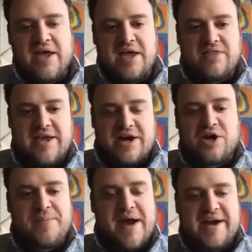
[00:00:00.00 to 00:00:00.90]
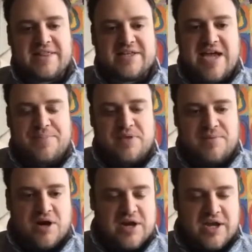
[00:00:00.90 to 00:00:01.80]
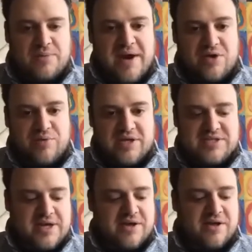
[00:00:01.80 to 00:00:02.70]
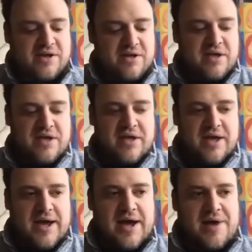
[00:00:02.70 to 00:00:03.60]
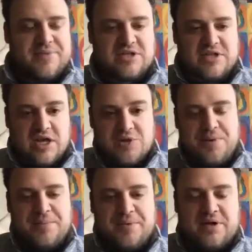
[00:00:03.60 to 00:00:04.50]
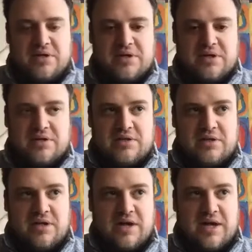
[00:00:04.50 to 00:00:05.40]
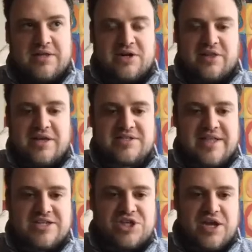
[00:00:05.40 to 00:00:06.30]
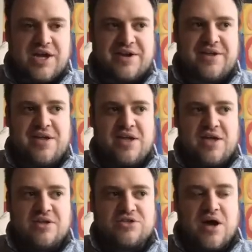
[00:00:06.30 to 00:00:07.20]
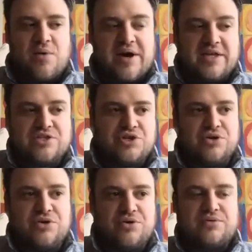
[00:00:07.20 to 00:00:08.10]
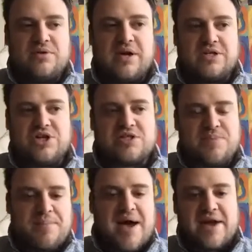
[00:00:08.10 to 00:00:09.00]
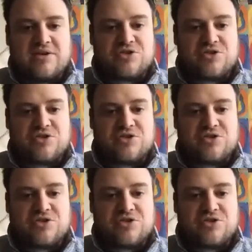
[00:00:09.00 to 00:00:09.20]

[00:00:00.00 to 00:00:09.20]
And there you're buying at the top of the market, you're buying retail. There's other people that are links in that chain. So I wanted to adjust my model.